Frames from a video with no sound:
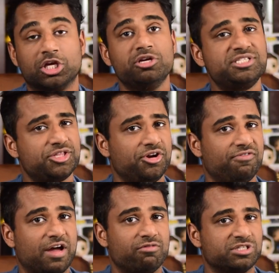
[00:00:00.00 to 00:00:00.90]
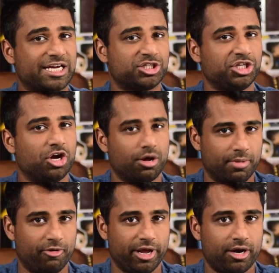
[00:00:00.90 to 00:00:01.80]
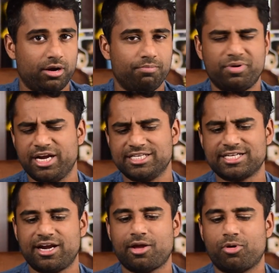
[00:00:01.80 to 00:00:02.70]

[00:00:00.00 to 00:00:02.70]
The QC35 was actually on my radar, but I decided I